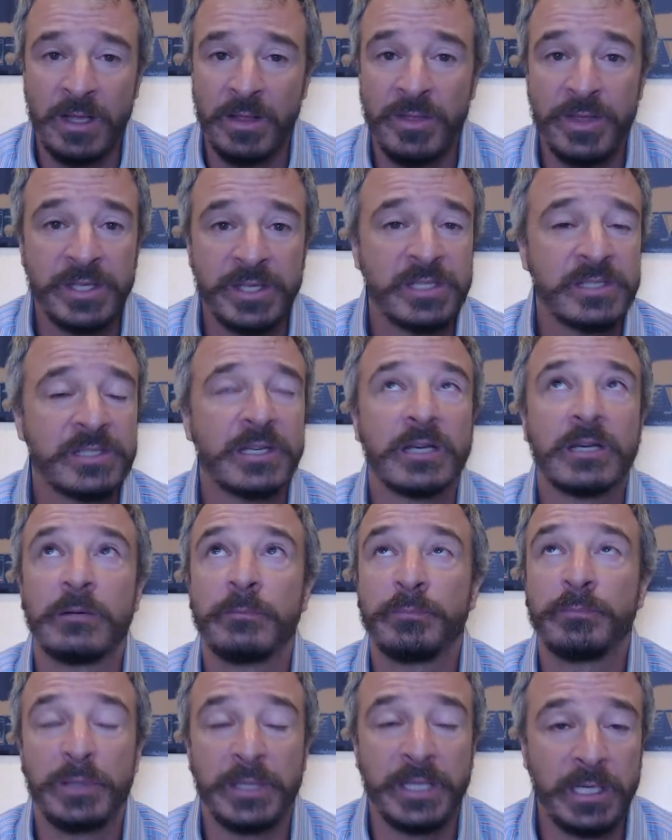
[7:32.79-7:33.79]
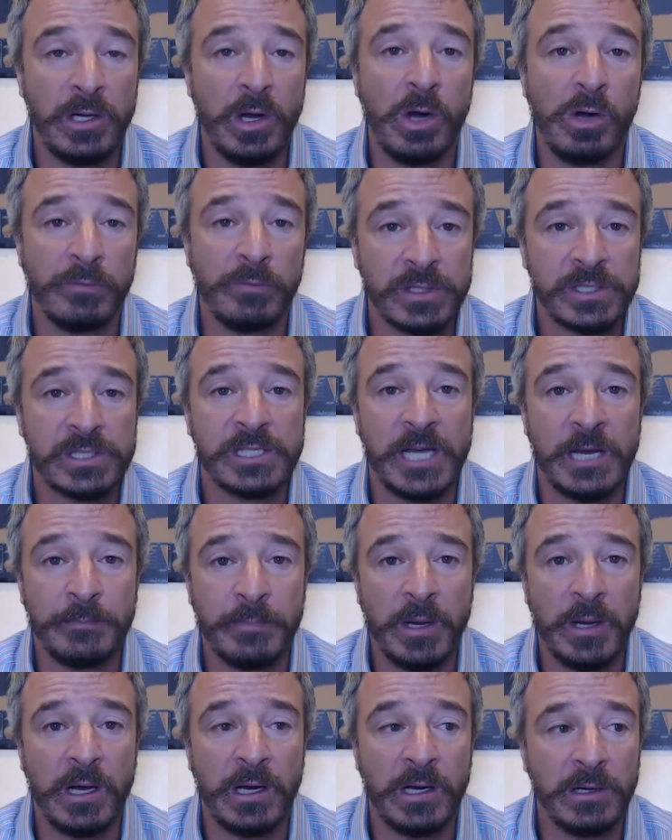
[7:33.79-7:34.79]
this is a complete
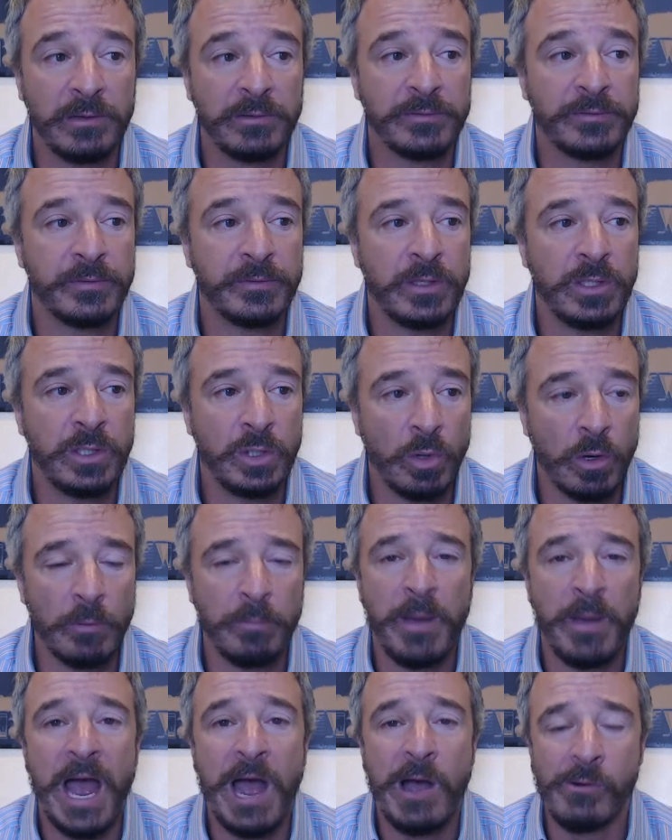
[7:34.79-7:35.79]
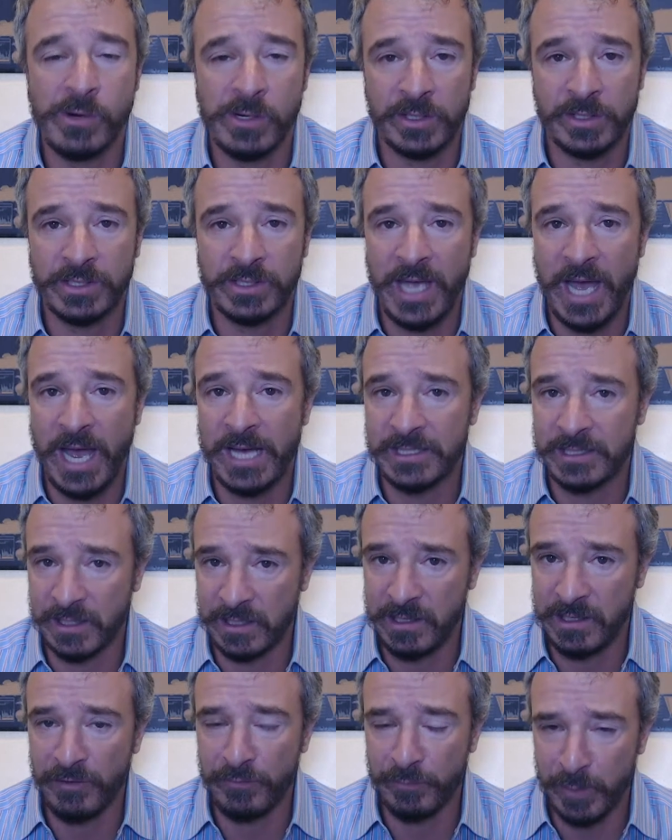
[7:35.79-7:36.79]
overstep of your powers as a
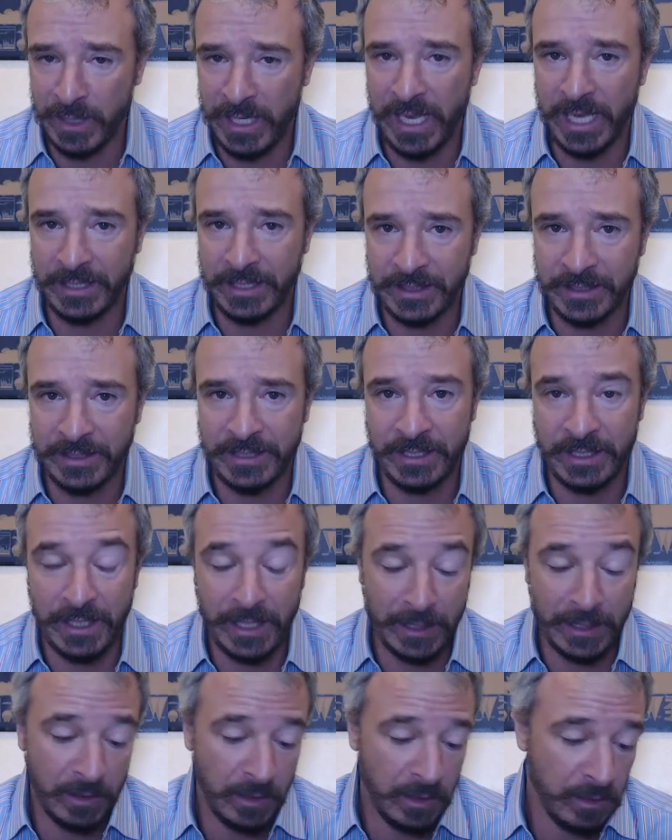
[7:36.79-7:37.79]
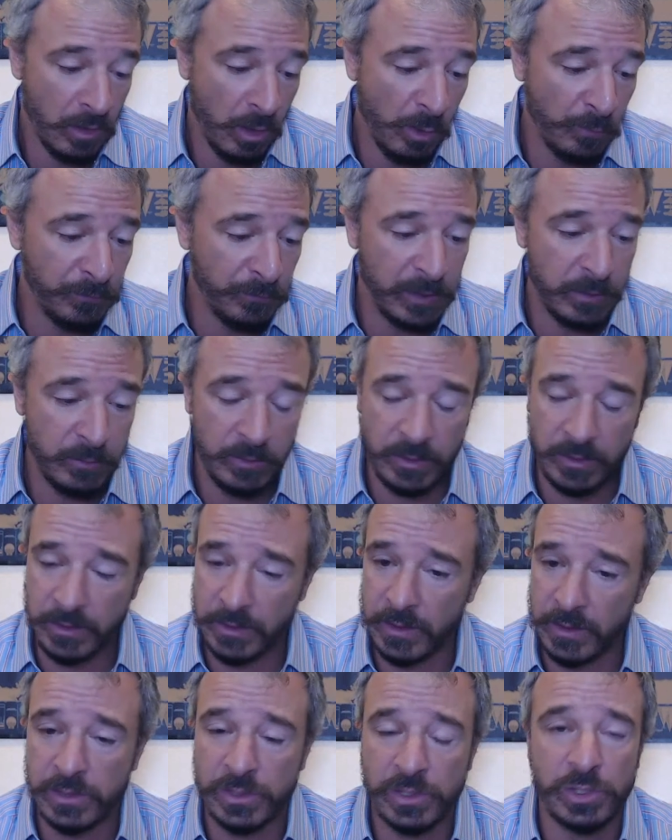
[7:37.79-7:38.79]
government entity, and hopefully
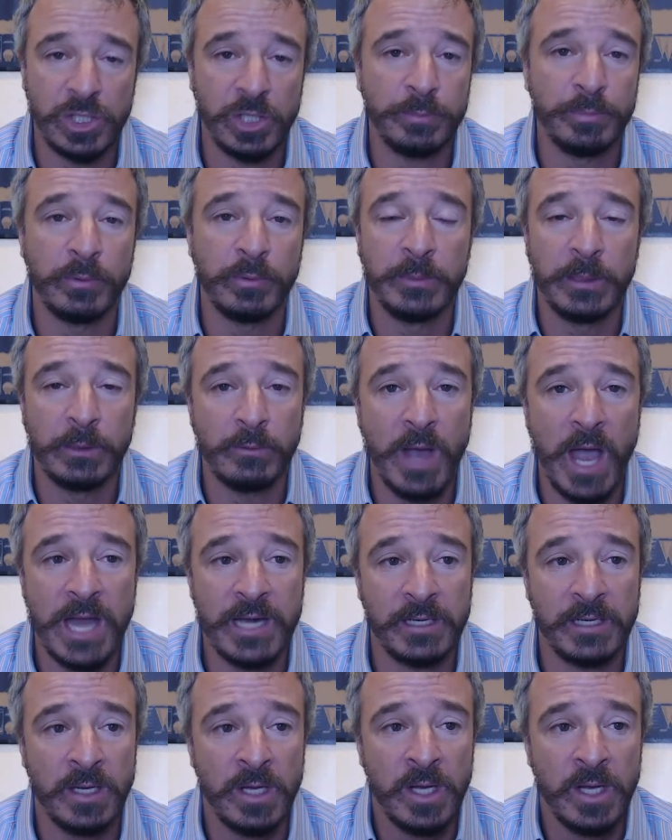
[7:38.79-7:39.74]
this ship will be righted.